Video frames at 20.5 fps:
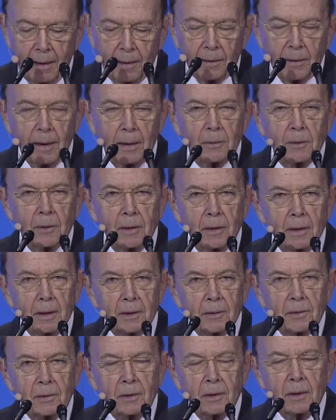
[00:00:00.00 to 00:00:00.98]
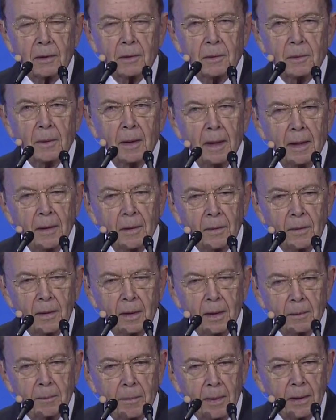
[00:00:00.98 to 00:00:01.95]
there were also
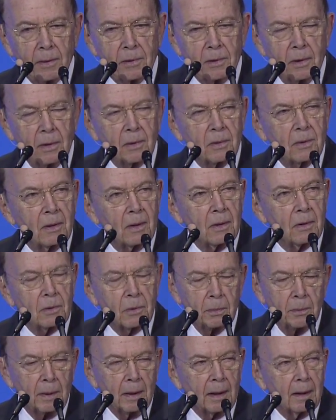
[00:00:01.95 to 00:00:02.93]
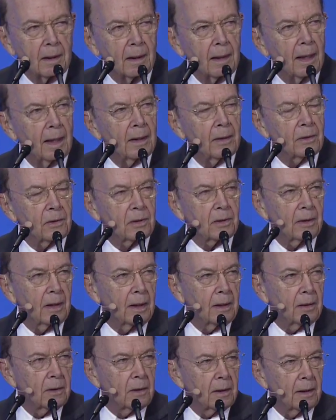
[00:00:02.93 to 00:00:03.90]
the businesses where a
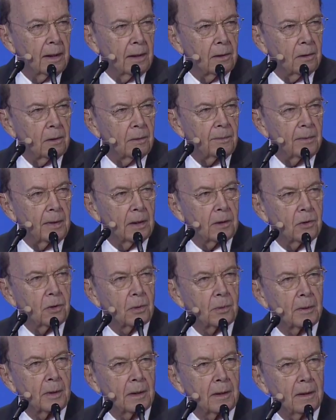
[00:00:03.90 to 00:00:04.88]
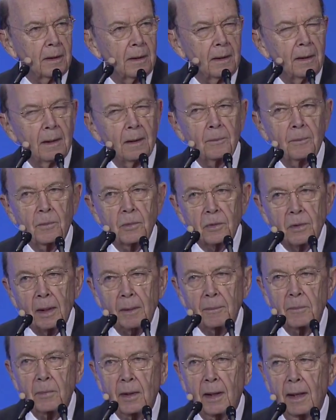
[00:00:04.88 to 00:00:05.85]
single individual
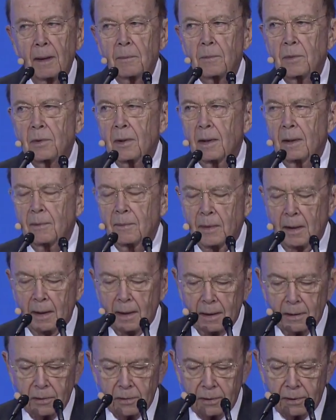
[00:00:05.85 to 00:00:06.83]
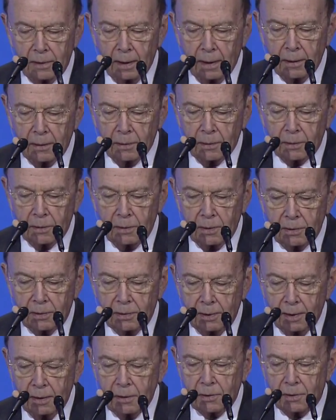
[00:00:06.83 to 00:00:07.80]
Sometimes even a single
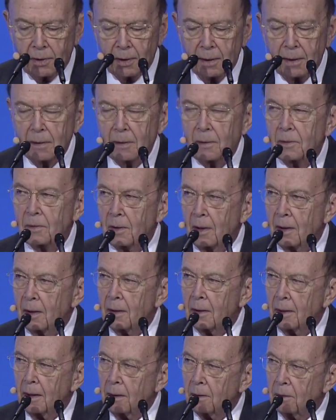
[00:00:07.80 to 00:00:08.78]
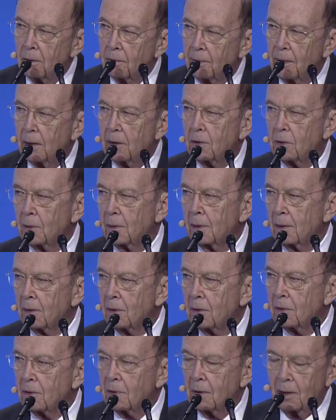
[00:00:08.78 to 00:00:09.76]
decision, single individual
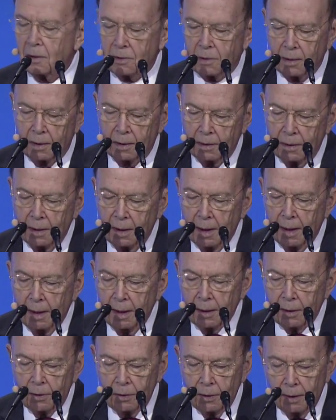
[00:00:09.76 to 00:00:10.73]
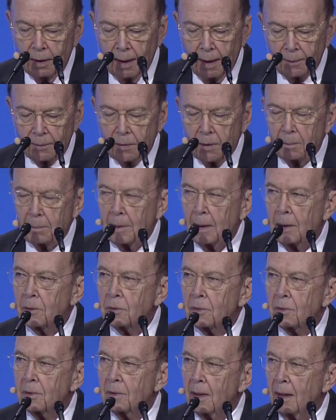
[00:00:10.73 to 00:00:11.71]
decision, could have the
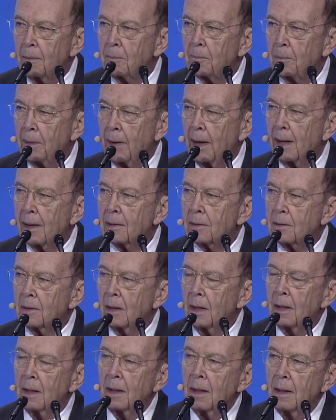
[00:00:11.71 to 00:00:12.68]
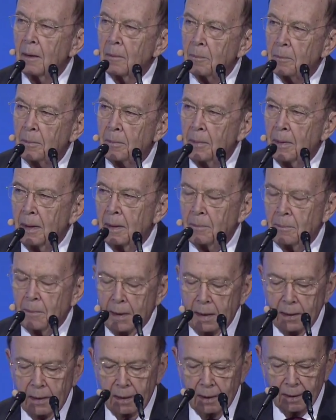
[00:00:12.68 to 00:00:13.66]
most impact
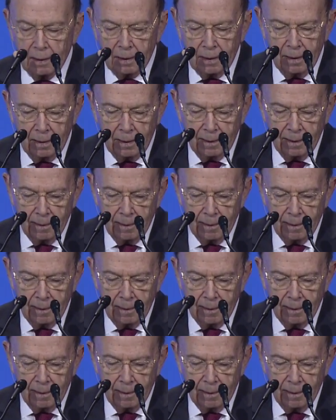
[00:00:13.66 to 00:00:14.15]
immediately.